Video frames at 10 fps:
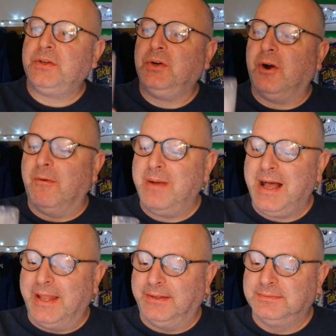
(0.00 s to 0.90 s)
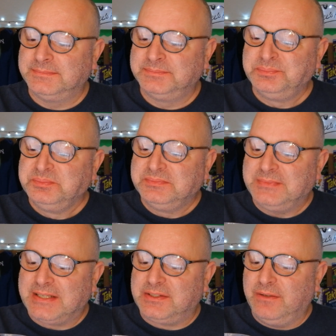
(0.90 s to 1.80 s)
Oh man,
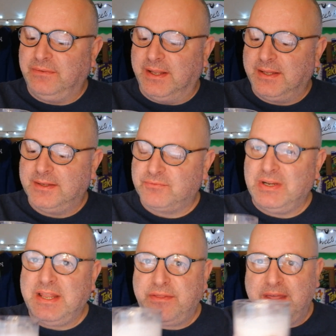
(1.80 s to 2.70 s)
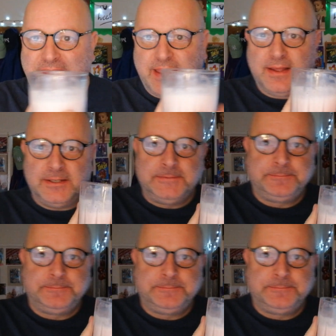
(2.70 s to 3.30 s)
that's lovely. It's really thick.